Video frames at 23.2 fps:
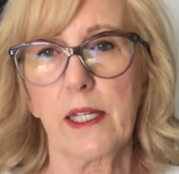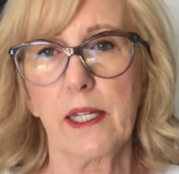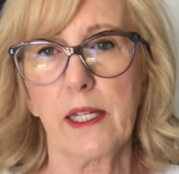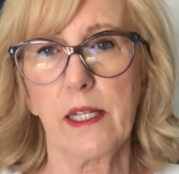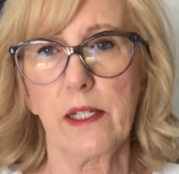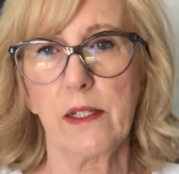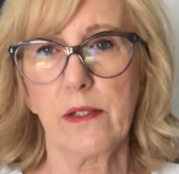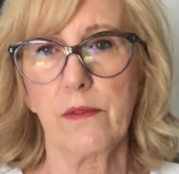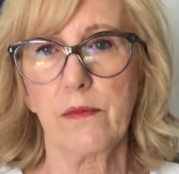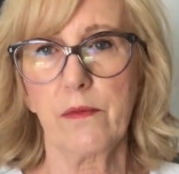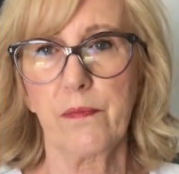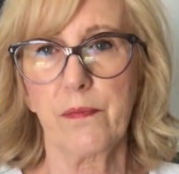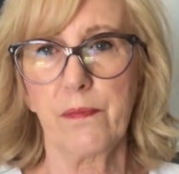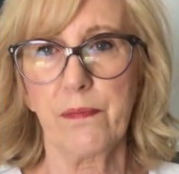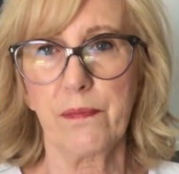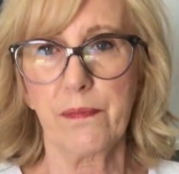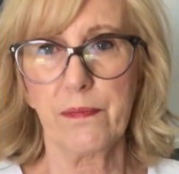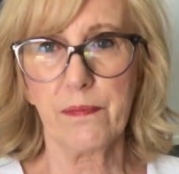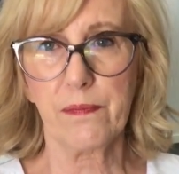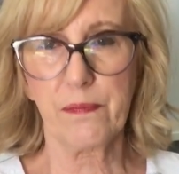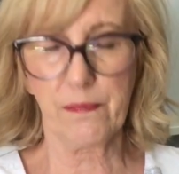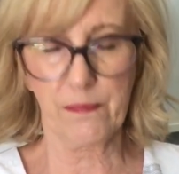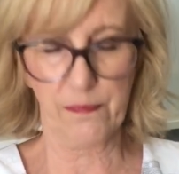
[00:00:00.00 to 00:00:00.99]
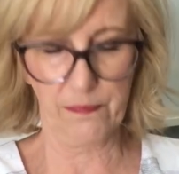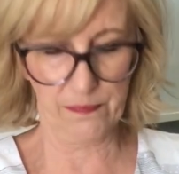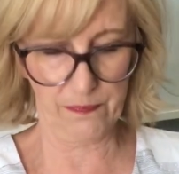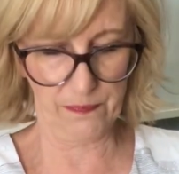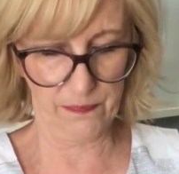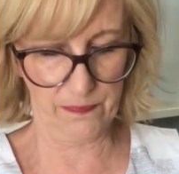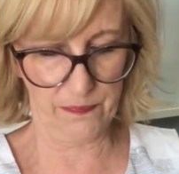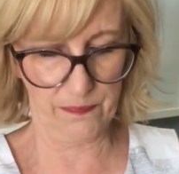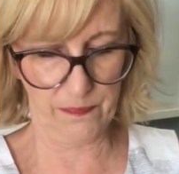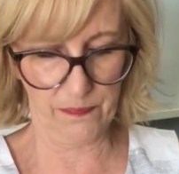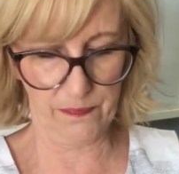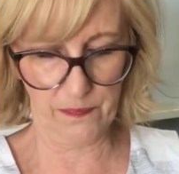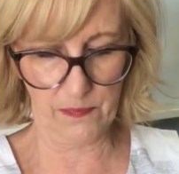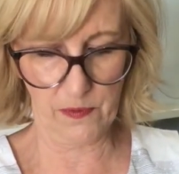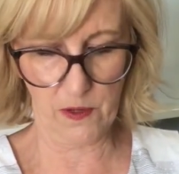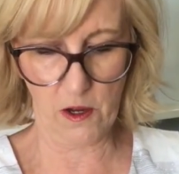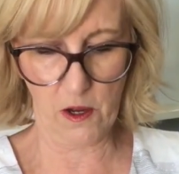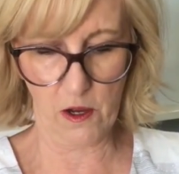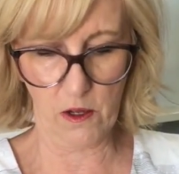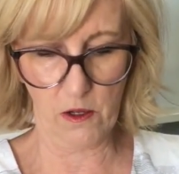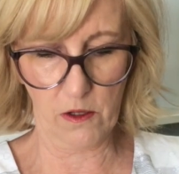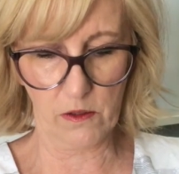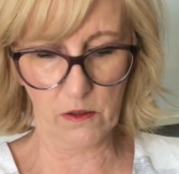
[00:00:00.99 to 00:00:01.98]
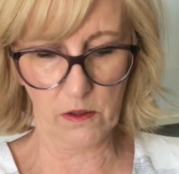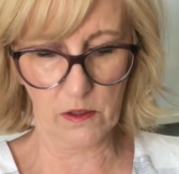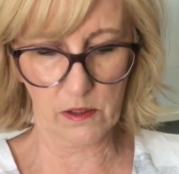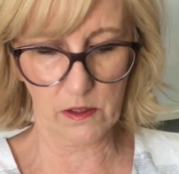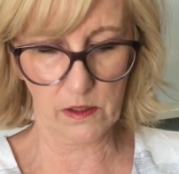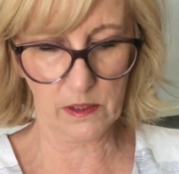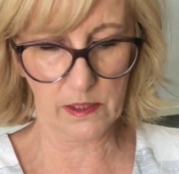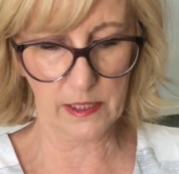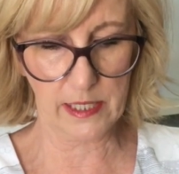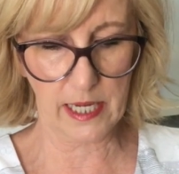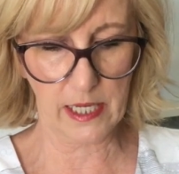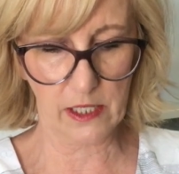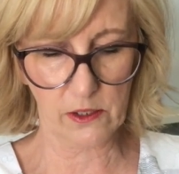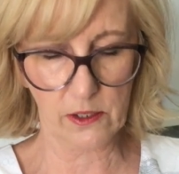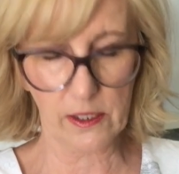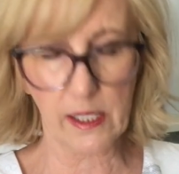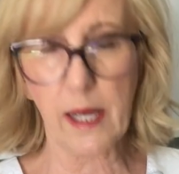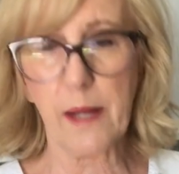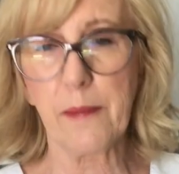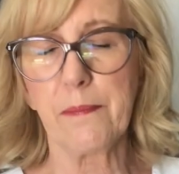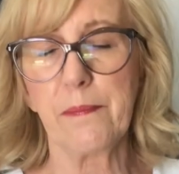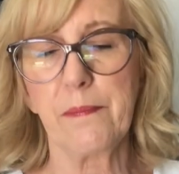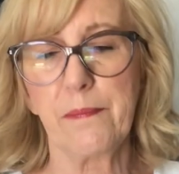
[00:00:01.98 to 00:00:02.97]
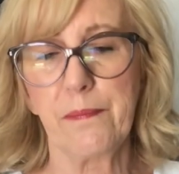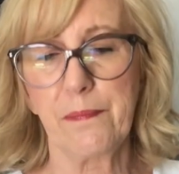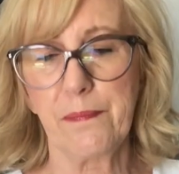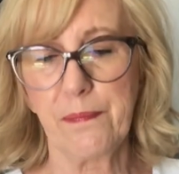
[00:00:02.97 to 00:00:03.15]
get all tangled up.